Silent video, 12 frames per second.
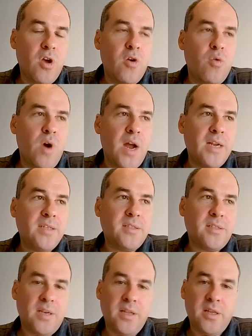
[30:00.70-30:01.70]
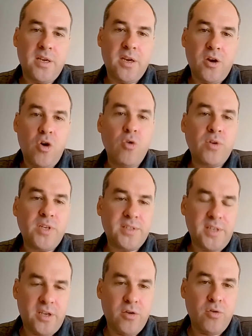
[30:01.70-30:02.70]
Once the OT
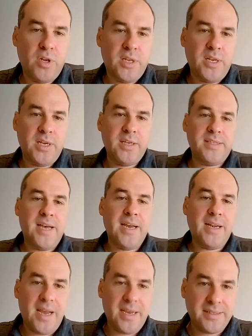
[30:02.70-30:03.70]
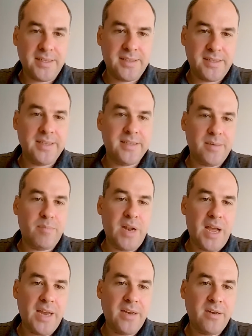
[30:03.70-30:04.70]
security site license is
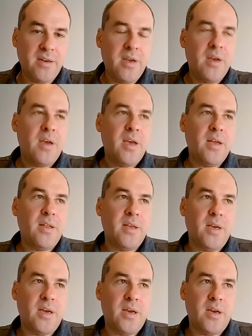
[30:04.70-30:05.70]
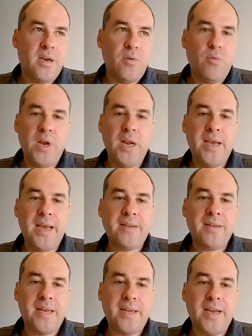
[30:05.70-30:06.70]
applied, we'll
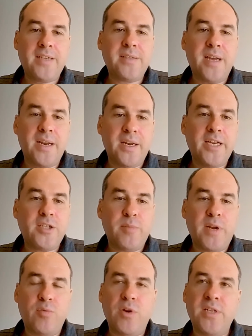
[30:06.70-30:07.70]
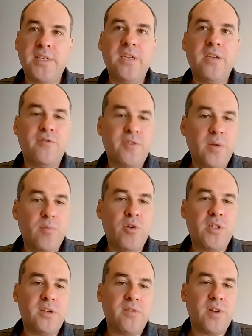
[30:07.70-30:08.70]
get that extra enrichment. We'll see the
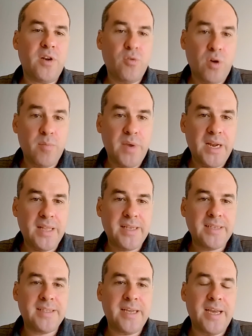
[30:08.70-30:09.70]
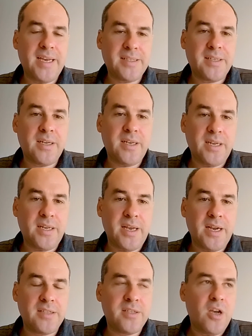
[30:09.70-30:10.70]
firmwares, the vulnerabilities, the extra
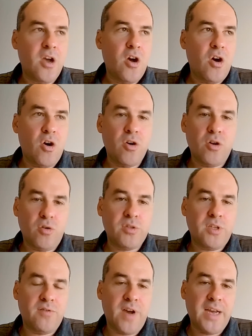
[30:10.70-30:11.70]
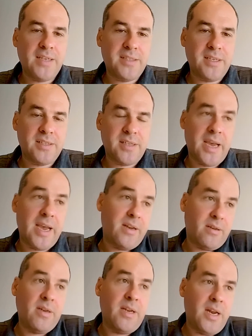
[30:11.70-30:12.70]
details on those devices, and the